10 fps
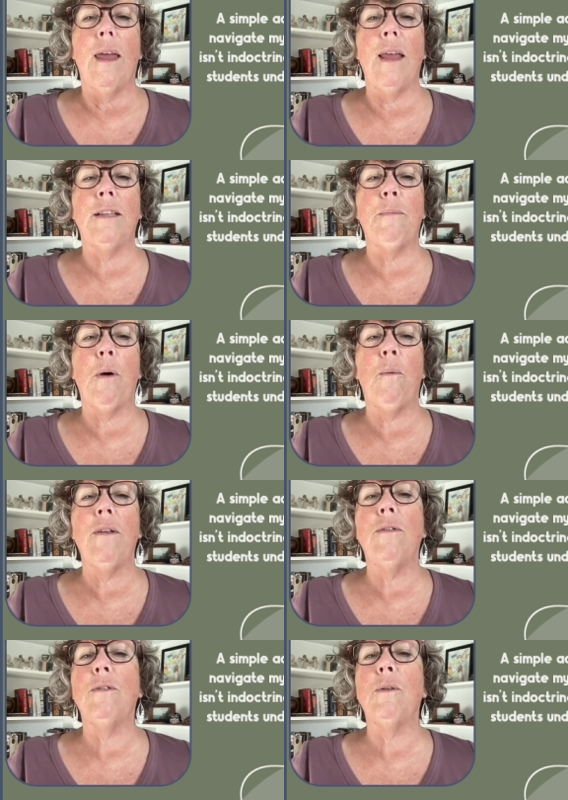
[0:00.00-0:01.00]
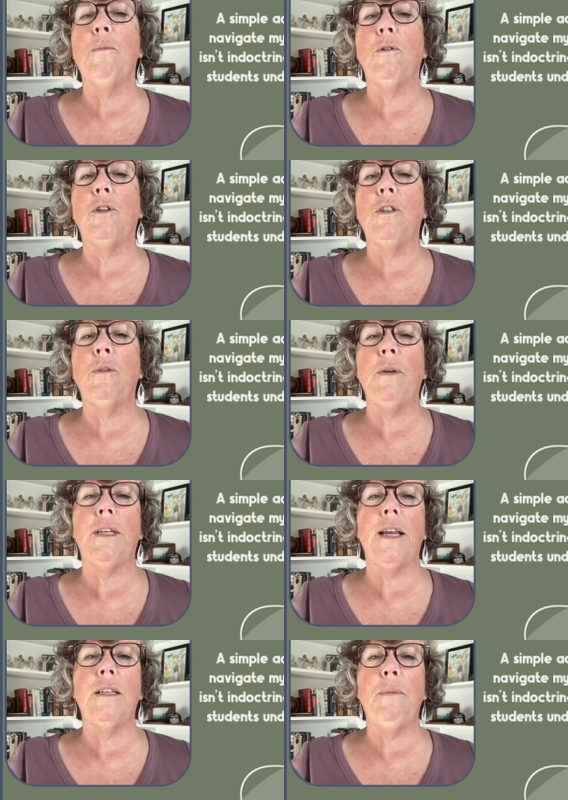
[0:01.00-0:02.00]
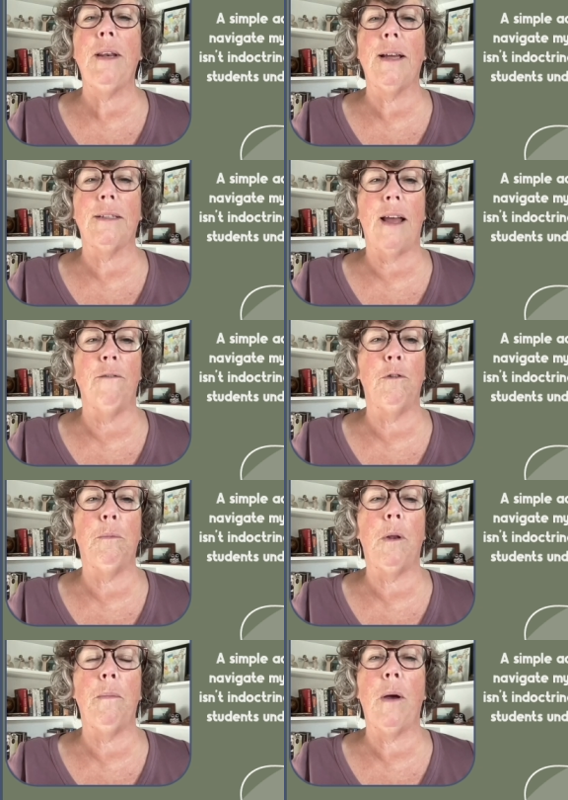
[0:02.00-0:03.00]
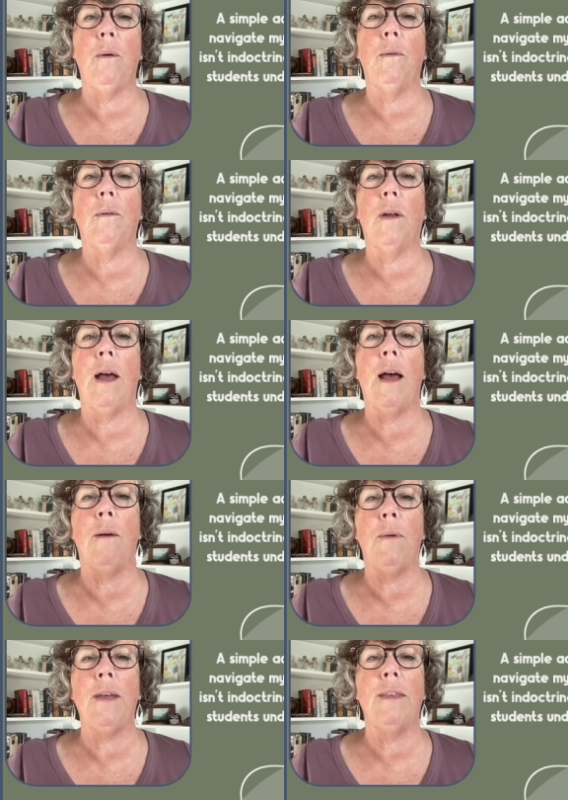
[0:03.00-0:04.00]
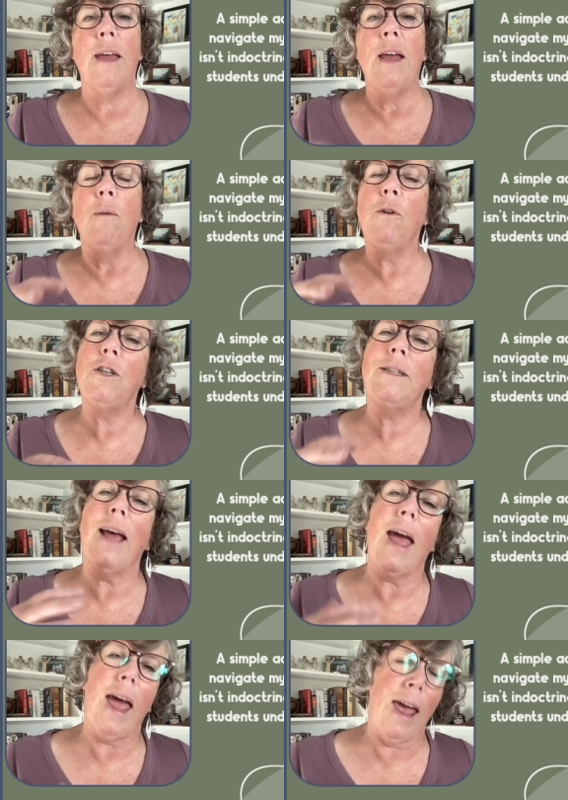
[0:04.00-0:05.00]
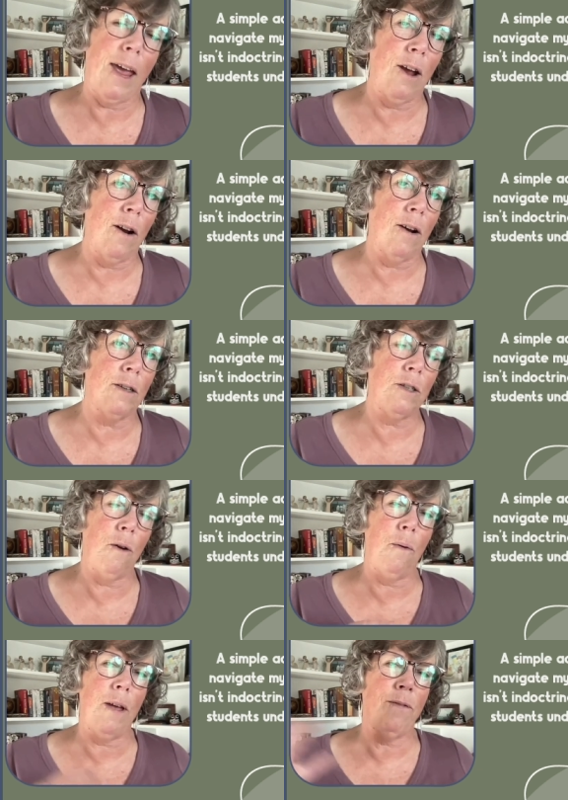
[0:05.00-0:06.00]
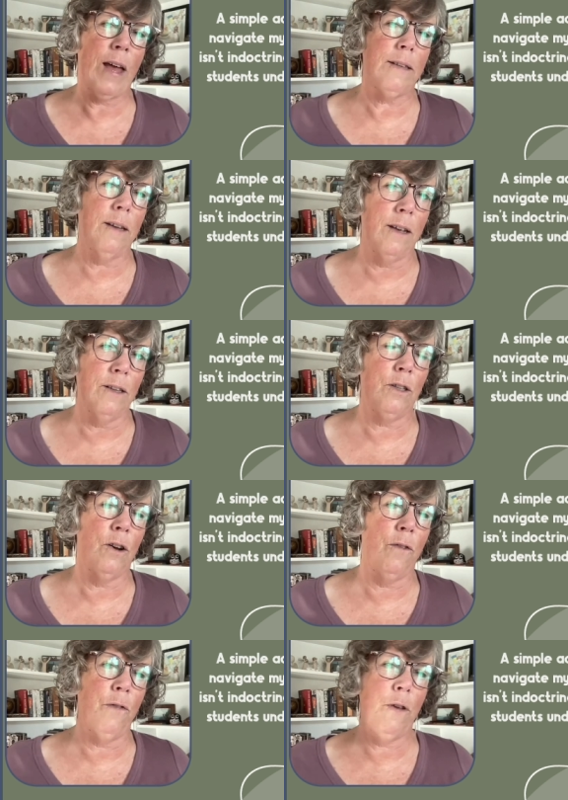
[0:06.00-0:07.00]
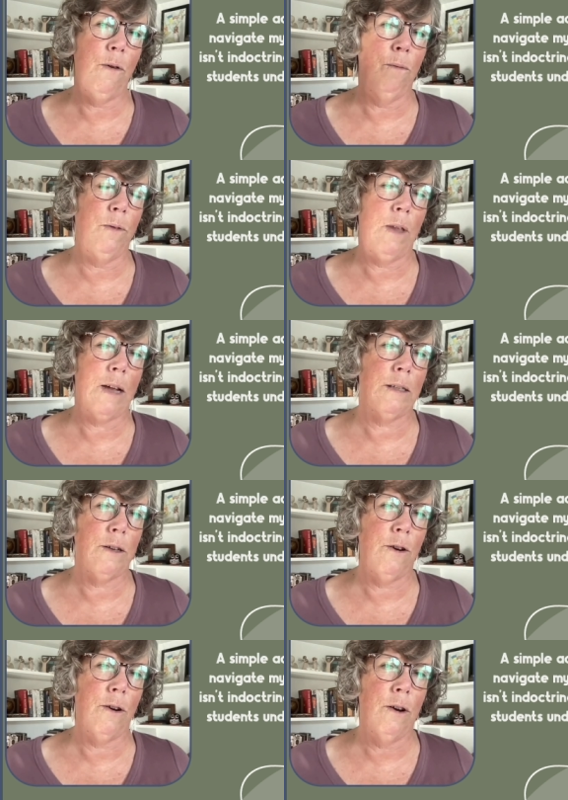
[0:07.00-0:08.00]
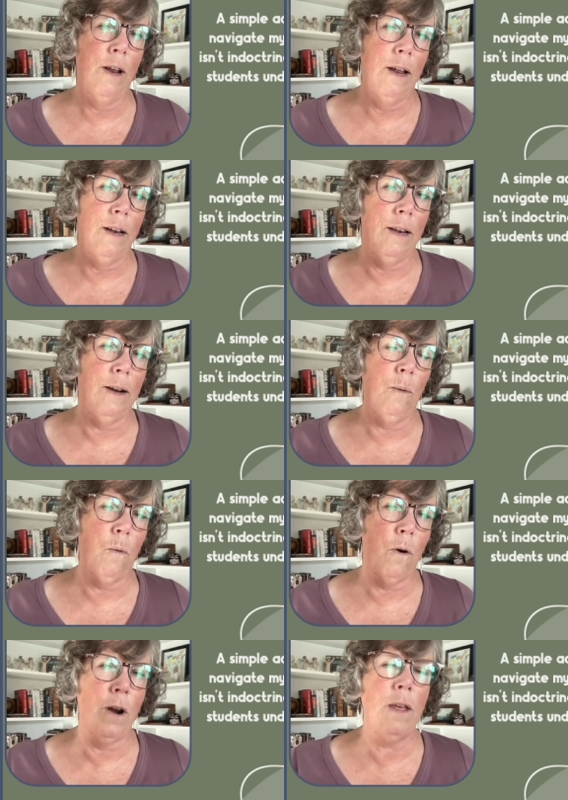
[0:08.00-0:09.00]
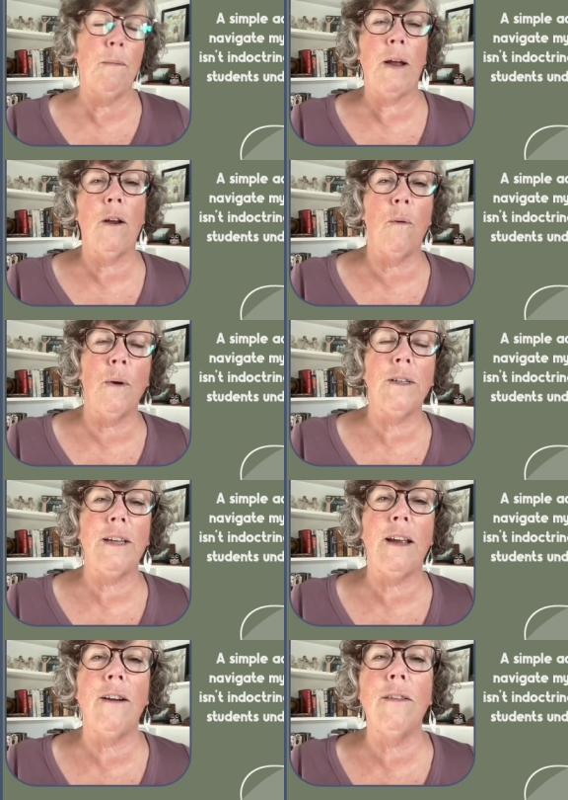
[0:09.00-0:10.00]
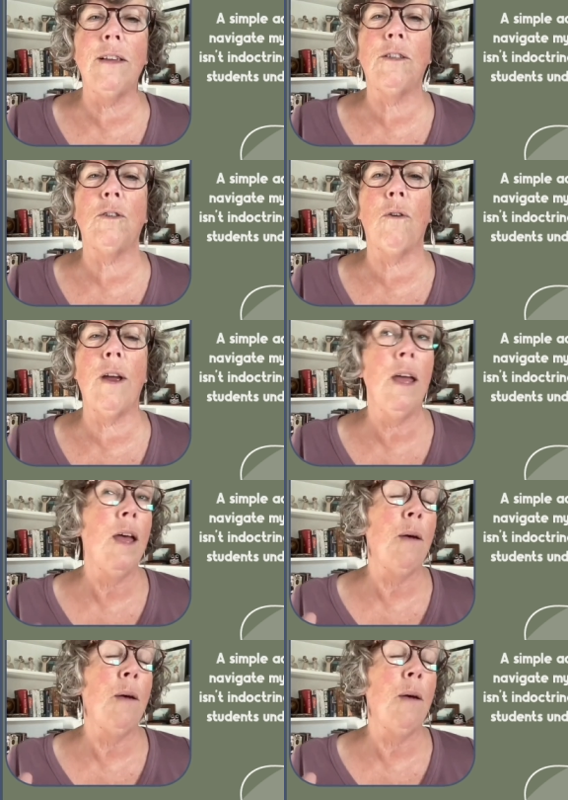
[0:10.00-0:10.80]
it's about one of those emotions we tend to be less comfortable about uh, with, which is anger. So if that's a concern for you, that's your little warning. You might not want to hear this story,